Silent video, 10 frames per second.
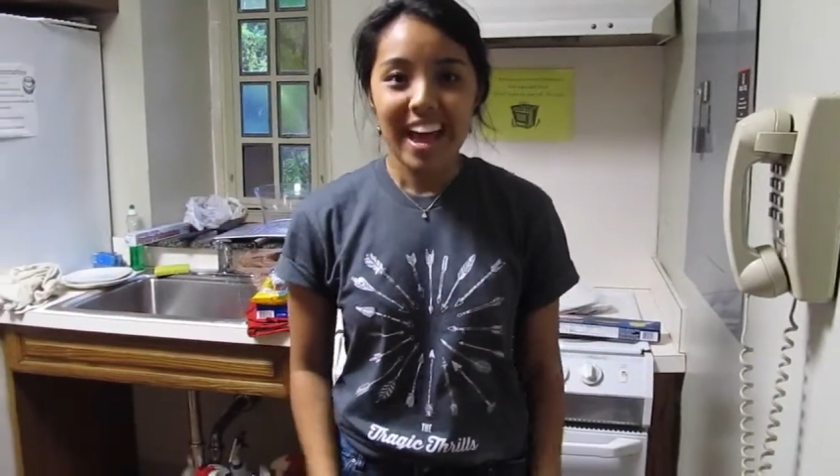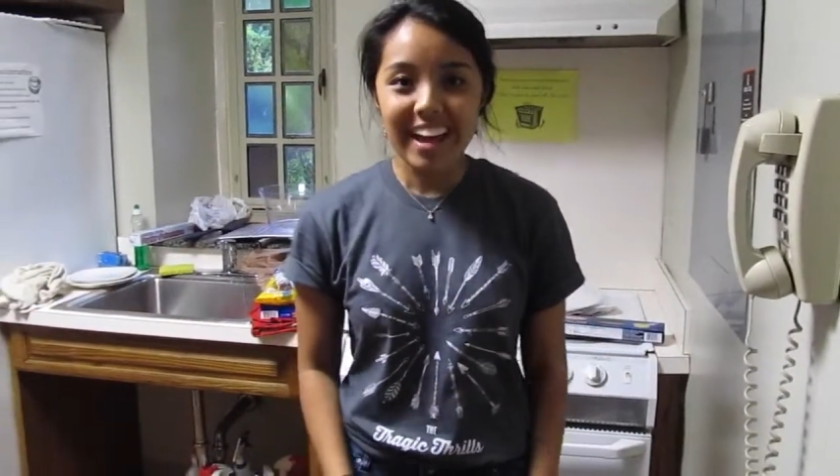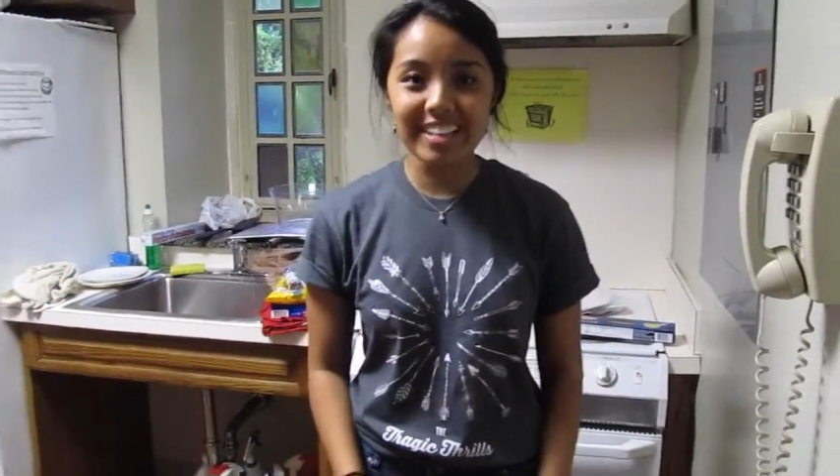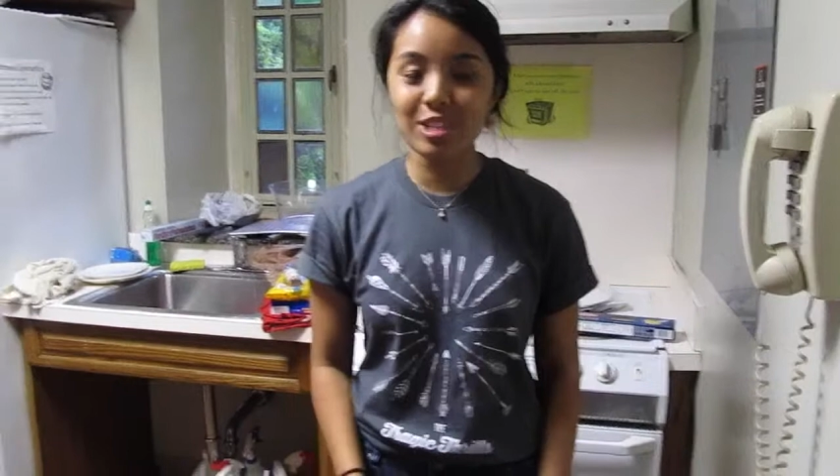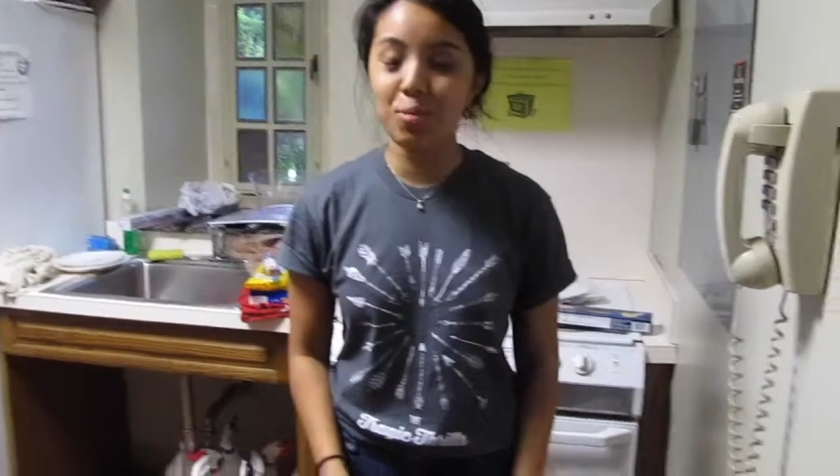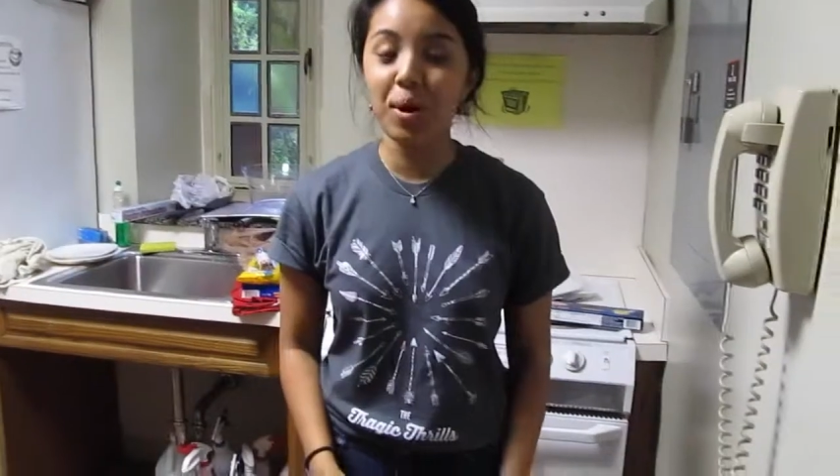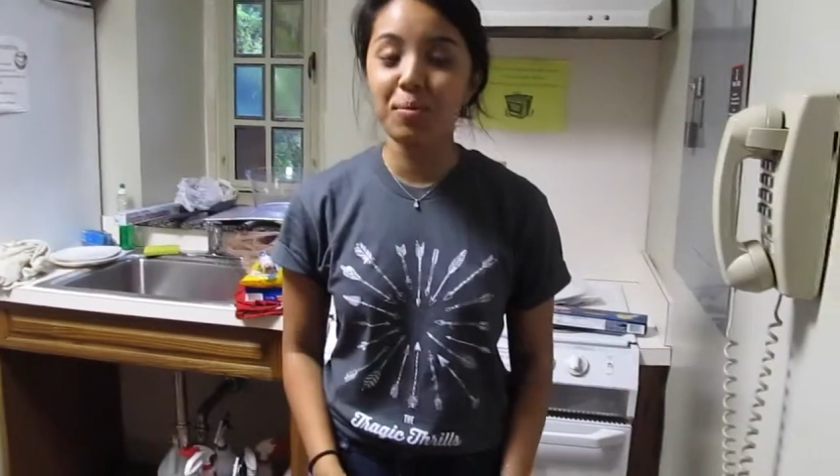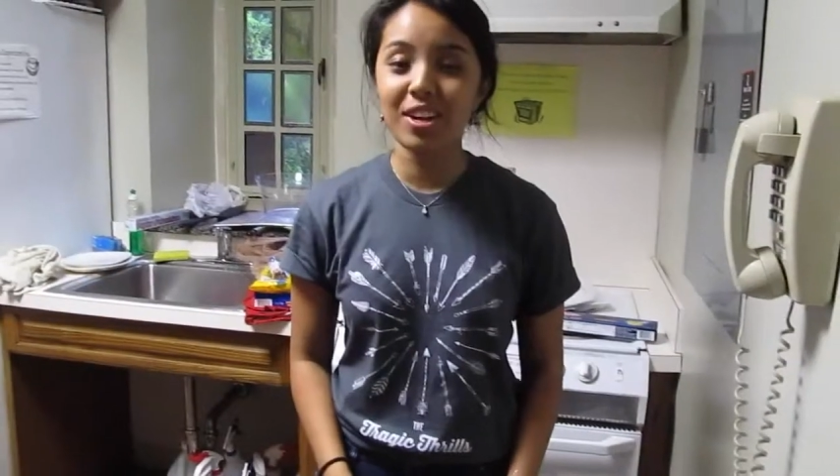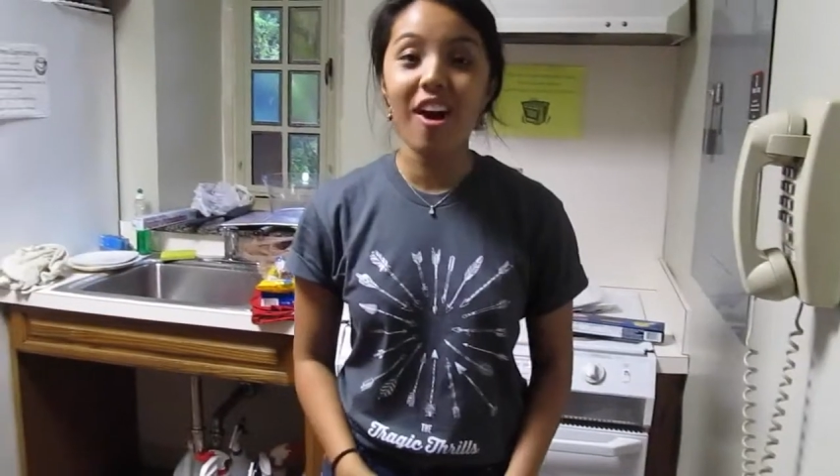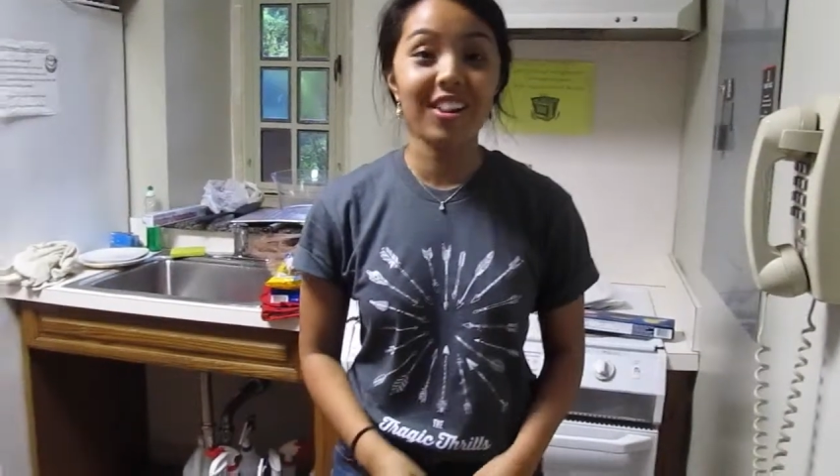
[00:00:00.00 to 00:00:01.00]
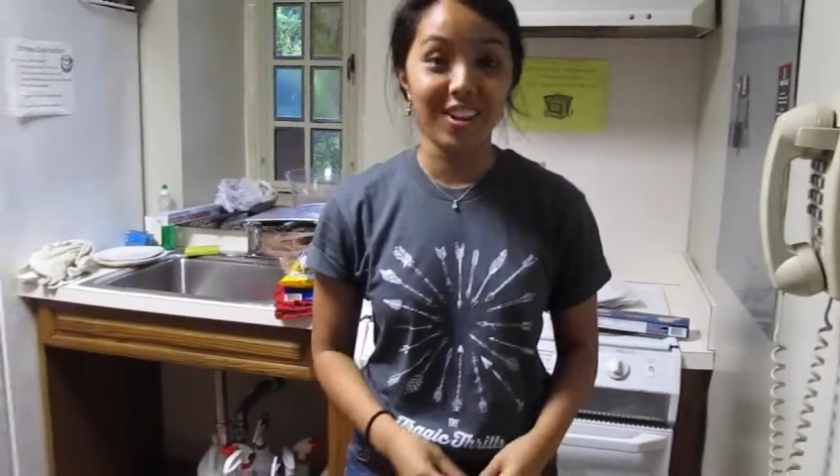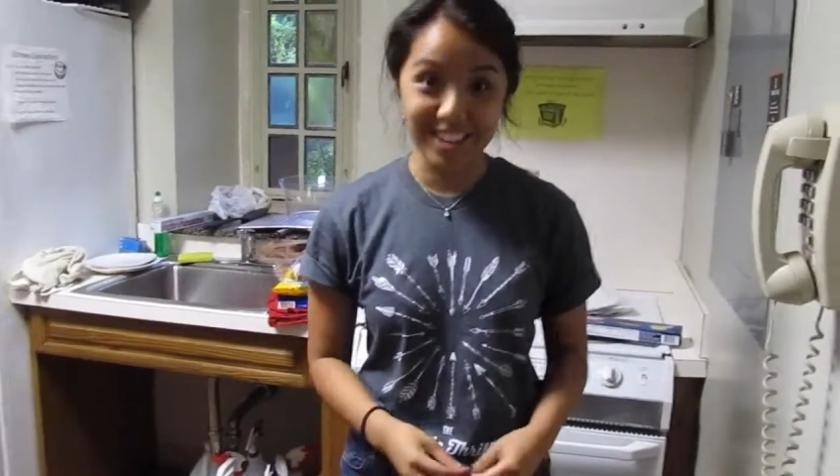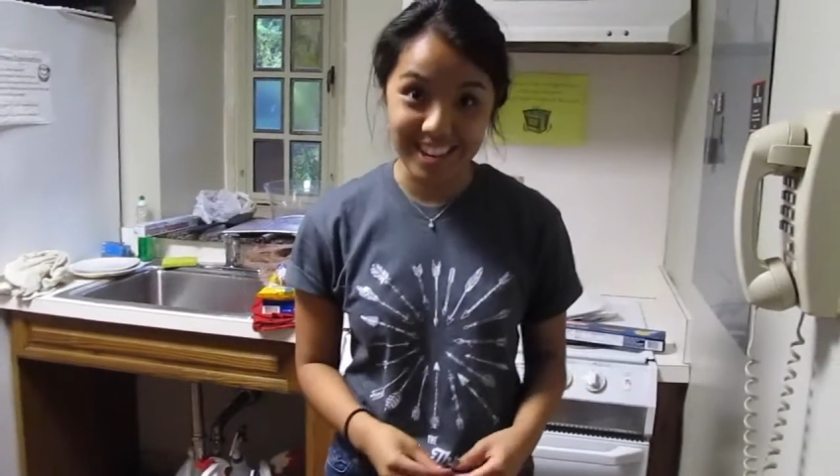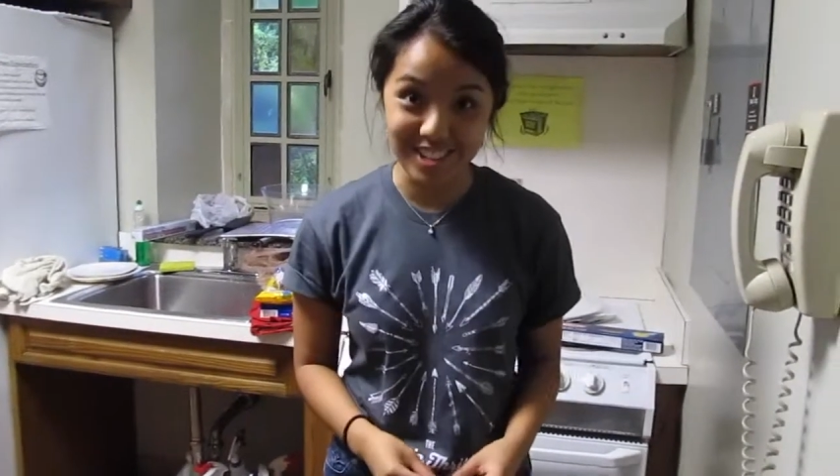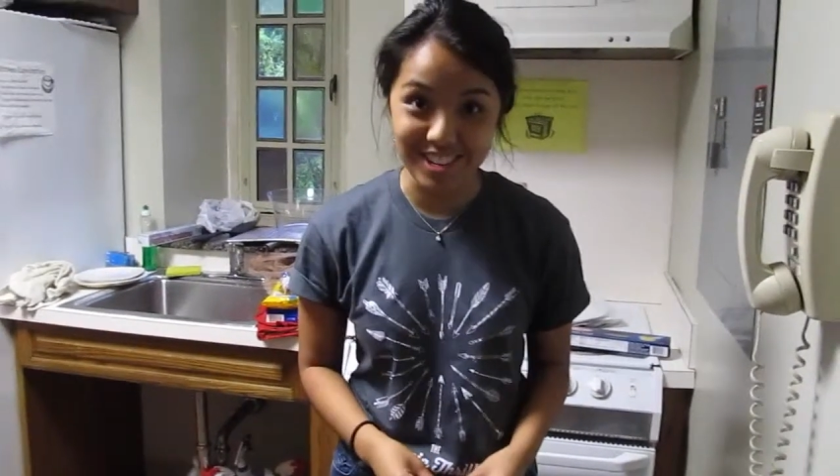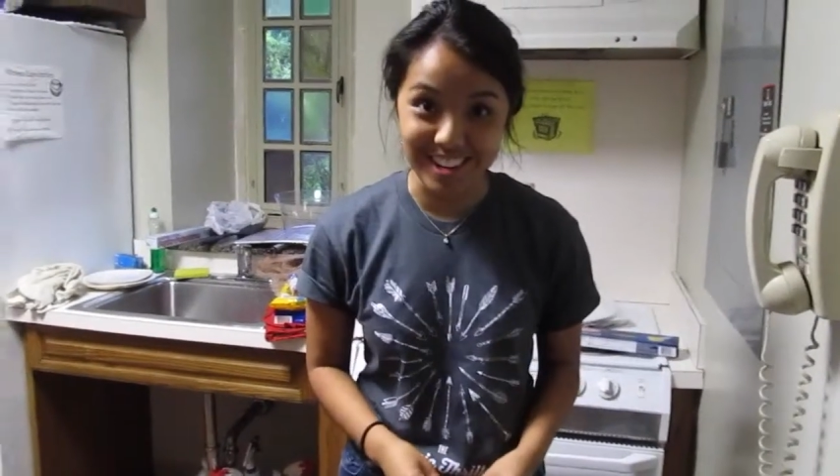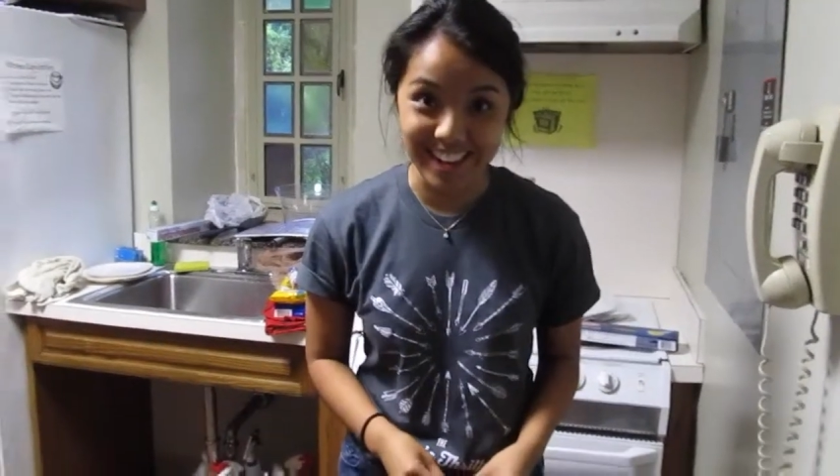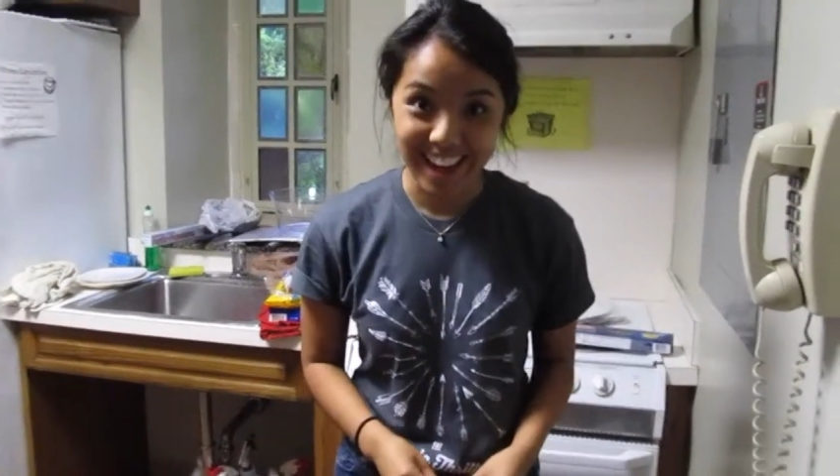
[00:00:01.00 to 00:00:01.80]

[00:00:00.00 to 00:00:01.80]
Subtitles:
and into what we call our kitchen.